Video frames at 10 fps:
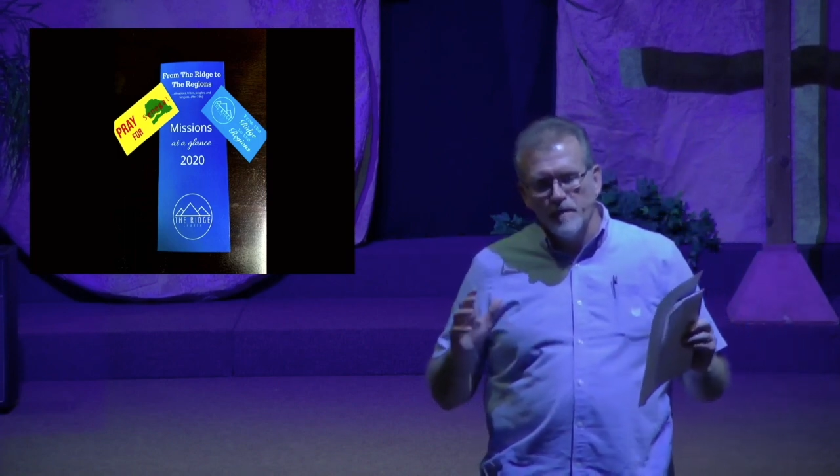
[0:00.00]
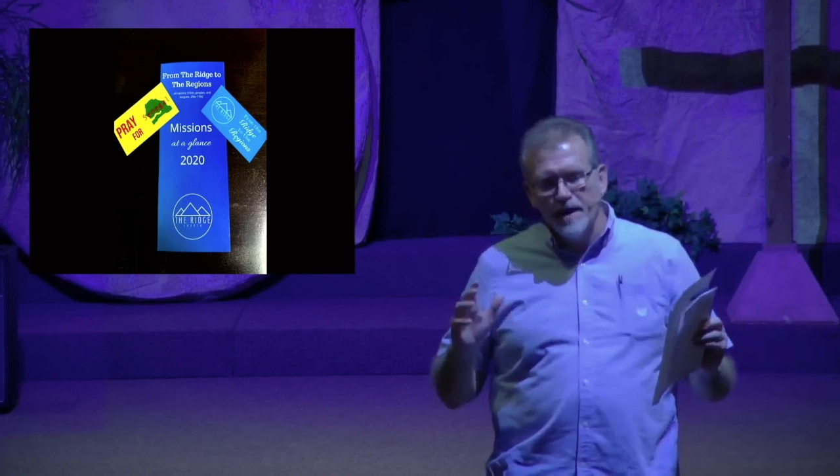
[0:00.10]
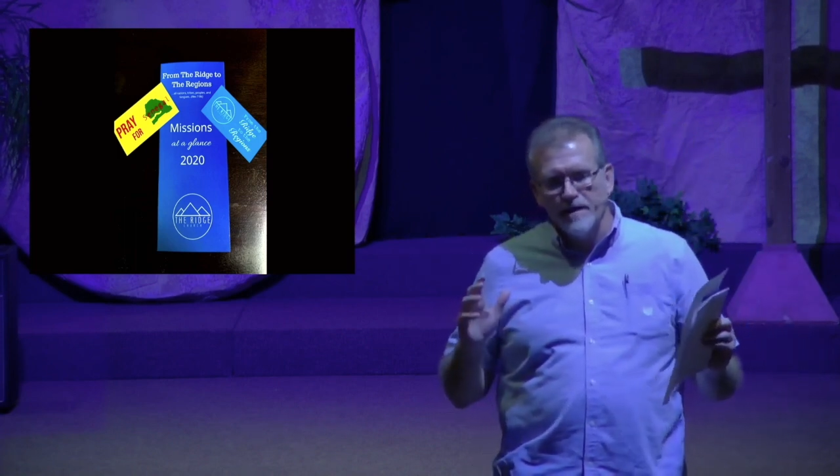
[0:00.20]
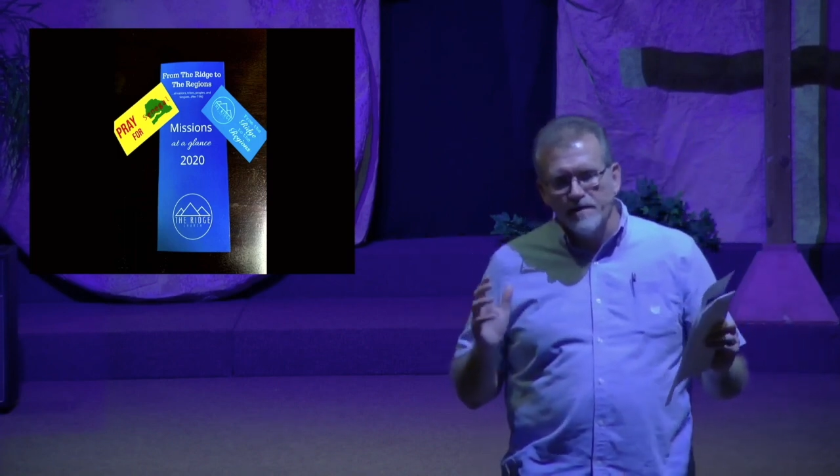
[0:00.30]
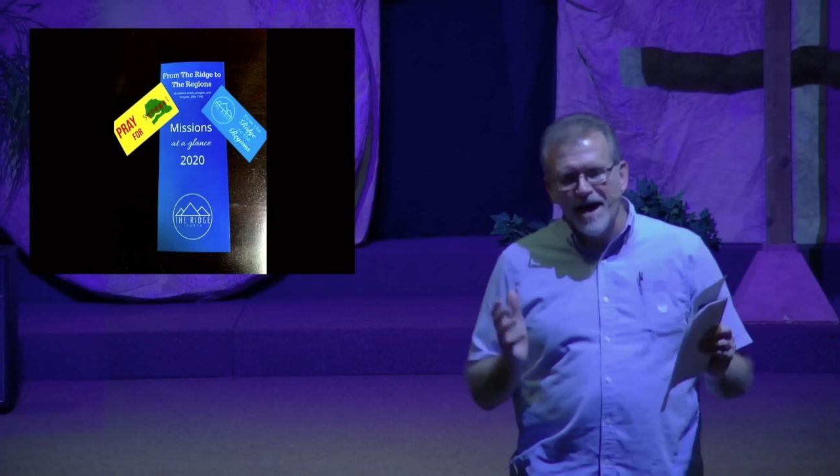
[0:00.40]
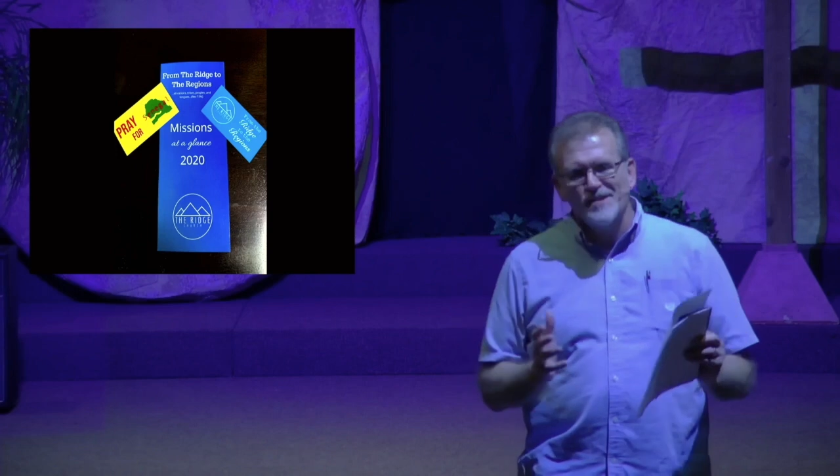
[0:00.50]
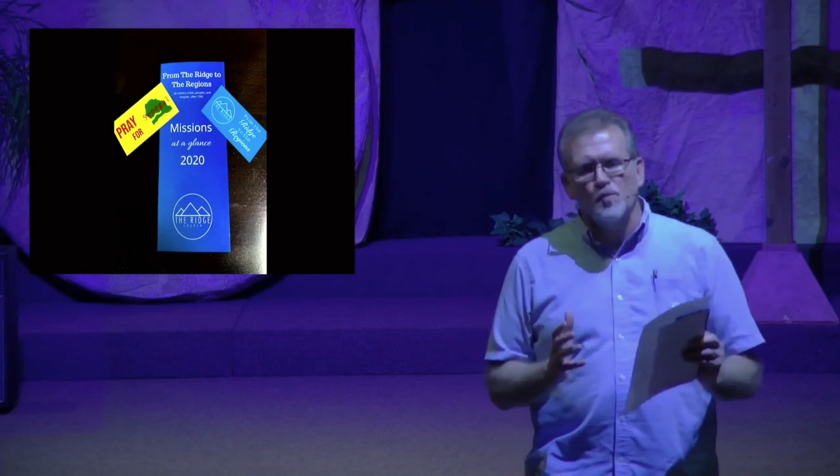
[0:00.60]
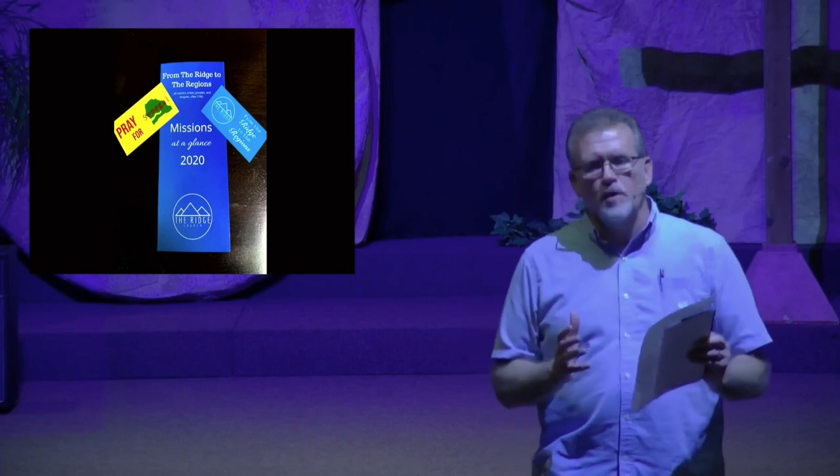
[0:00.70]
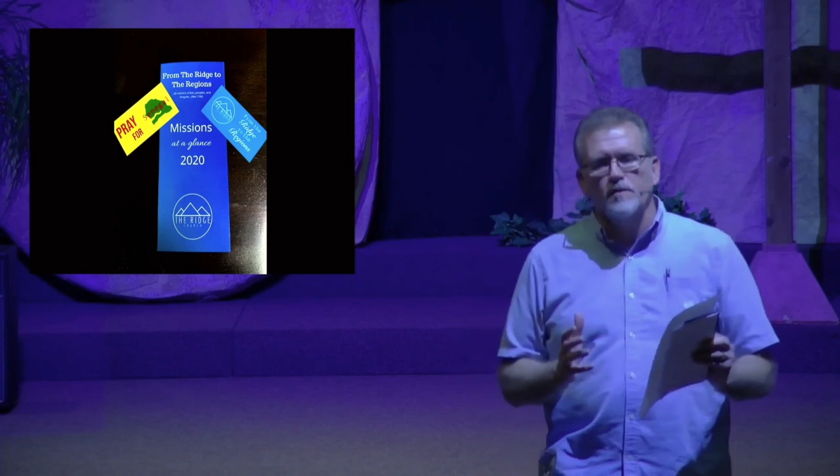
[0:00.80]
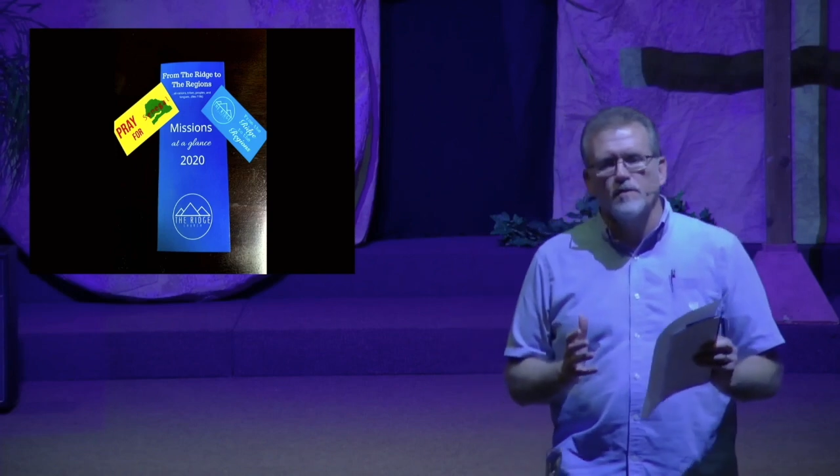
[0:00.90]
meeting
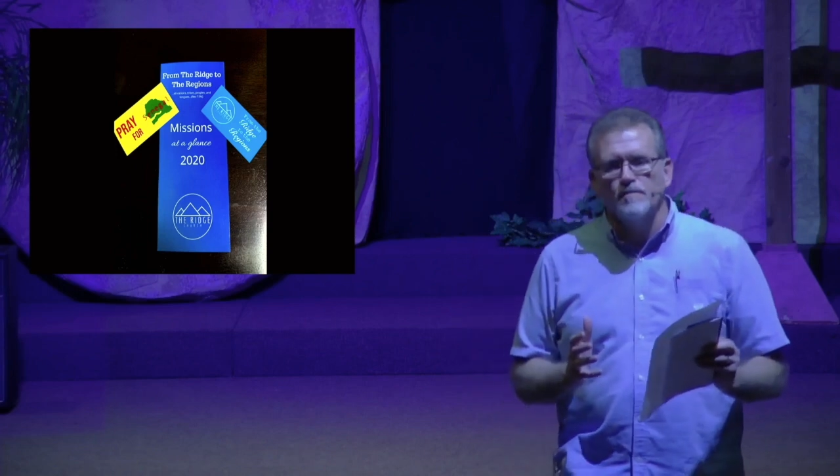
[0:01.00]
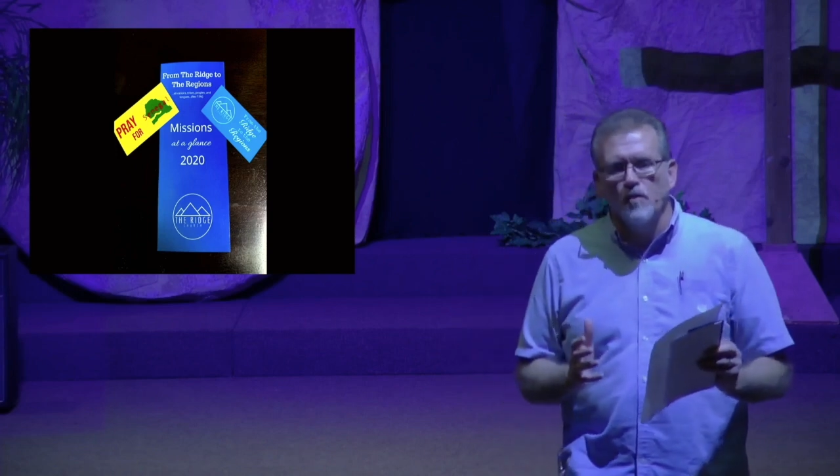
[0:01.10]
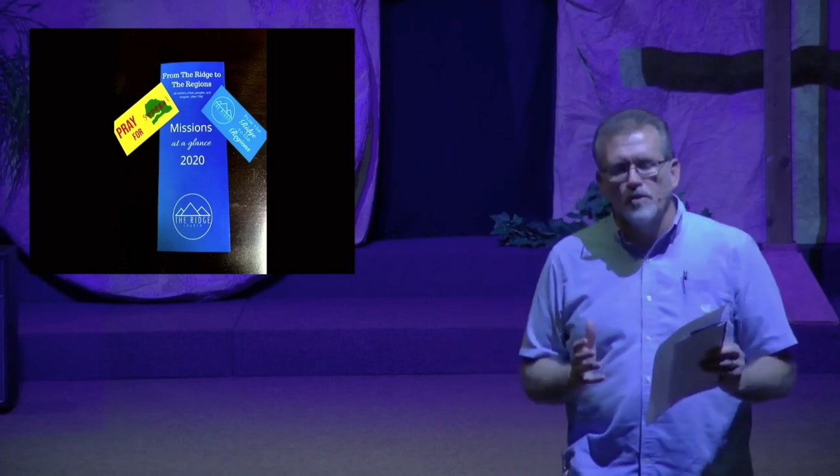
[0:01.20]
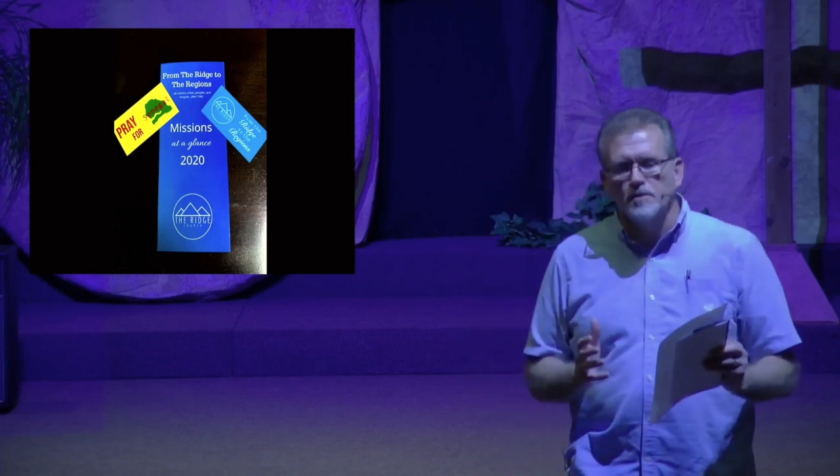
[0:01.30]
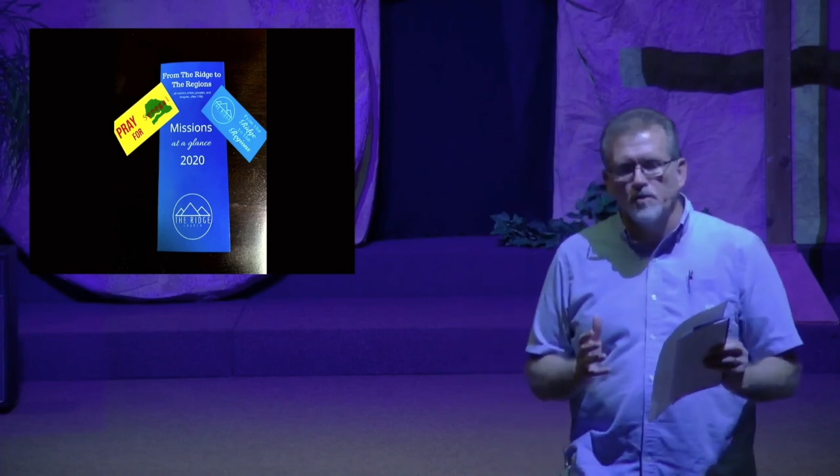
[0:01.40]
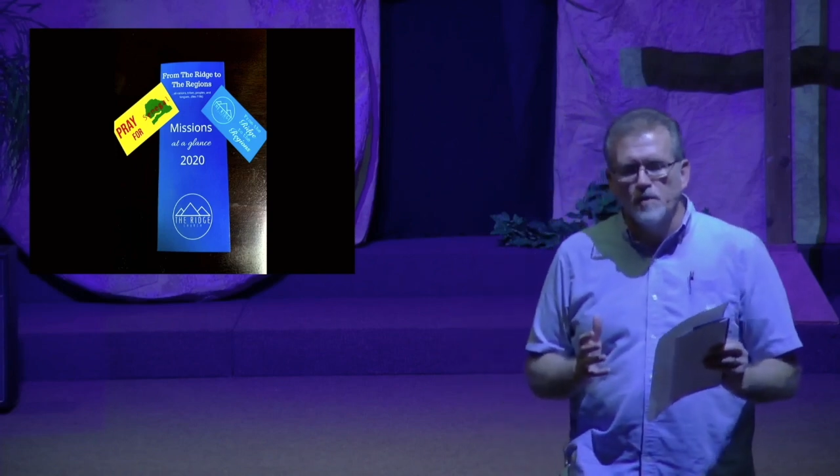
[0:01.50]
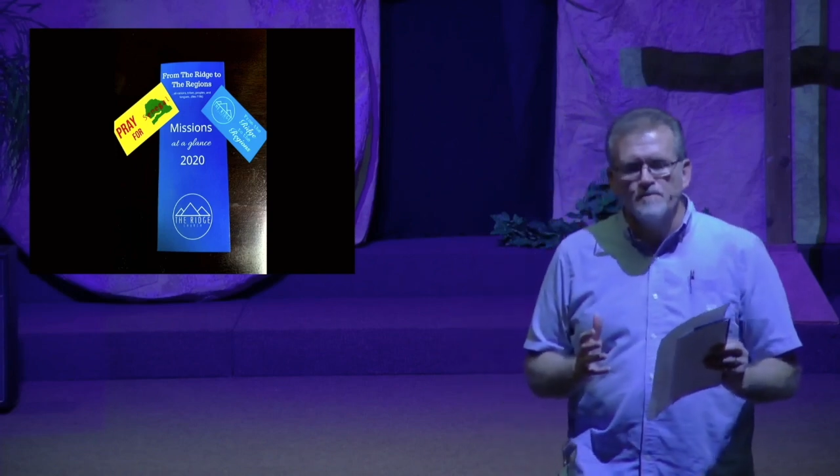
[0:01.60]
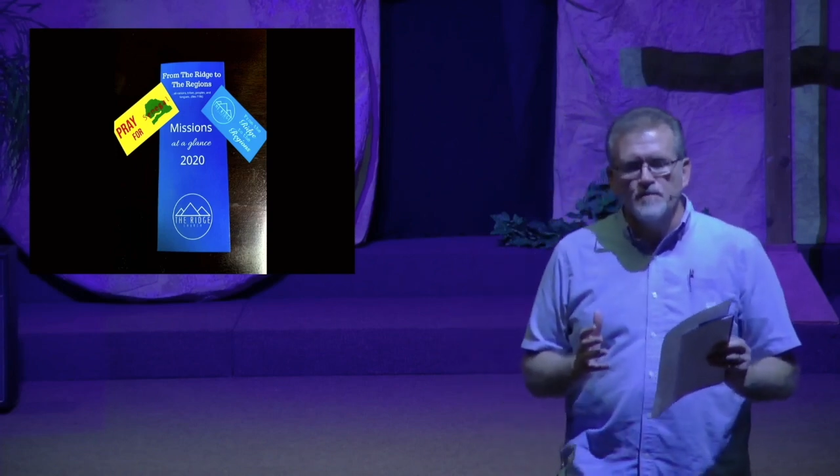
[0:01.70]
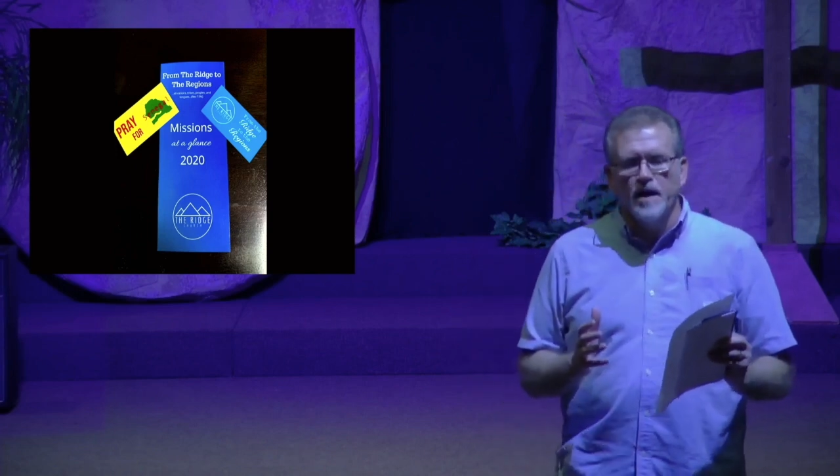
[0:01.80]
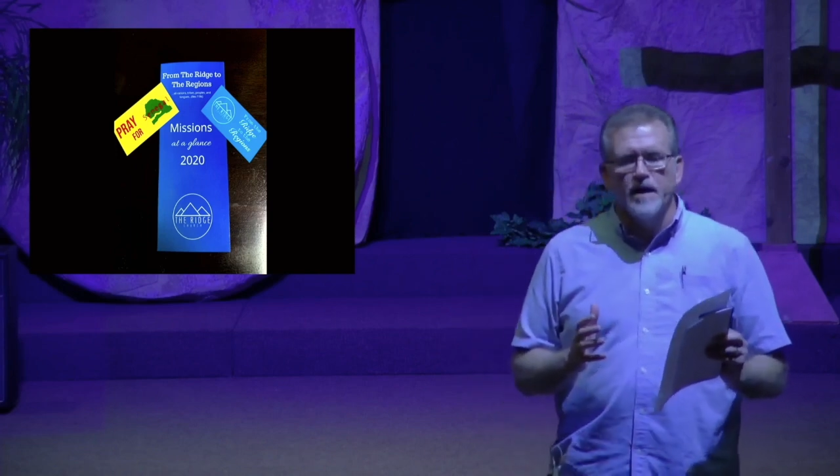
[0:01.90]
last week with
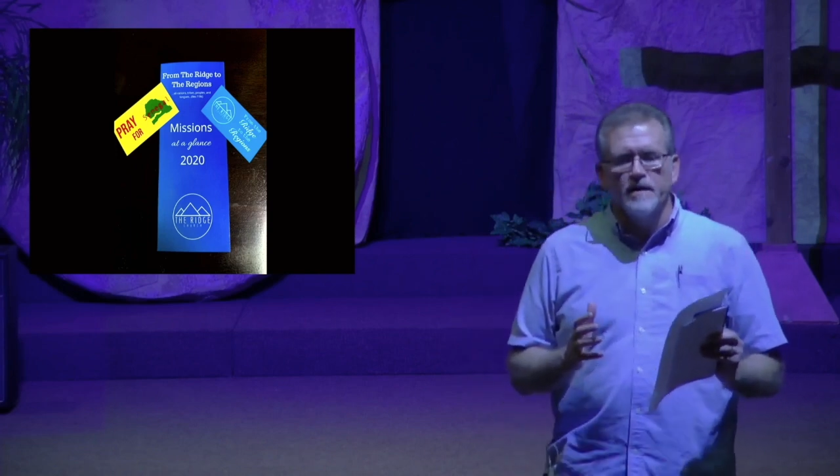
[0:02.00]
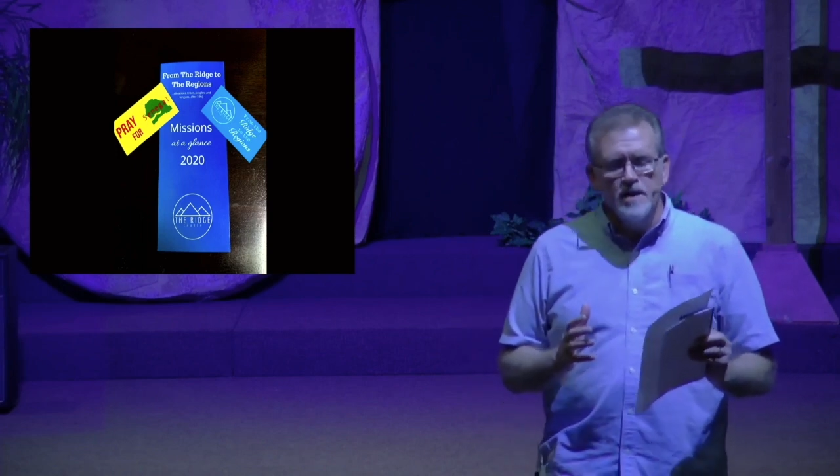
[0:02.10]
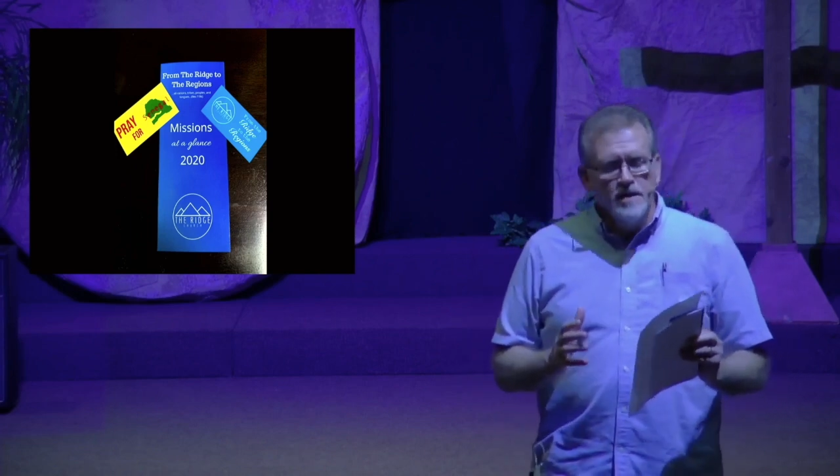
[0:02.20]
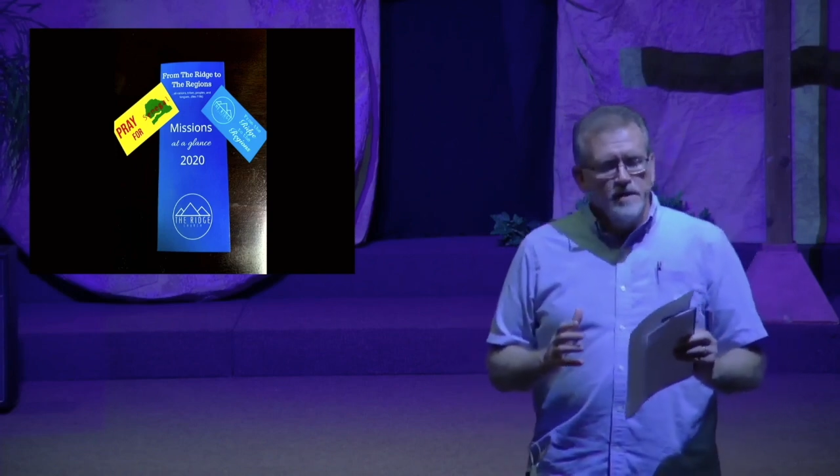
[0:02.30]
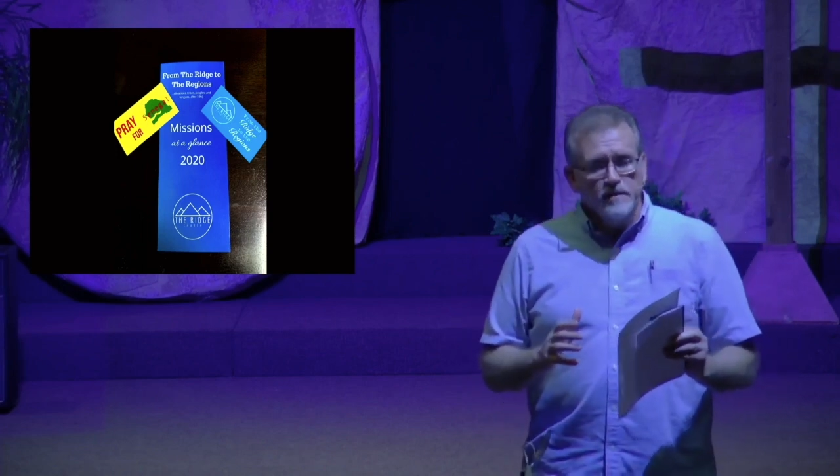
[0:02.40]
multiple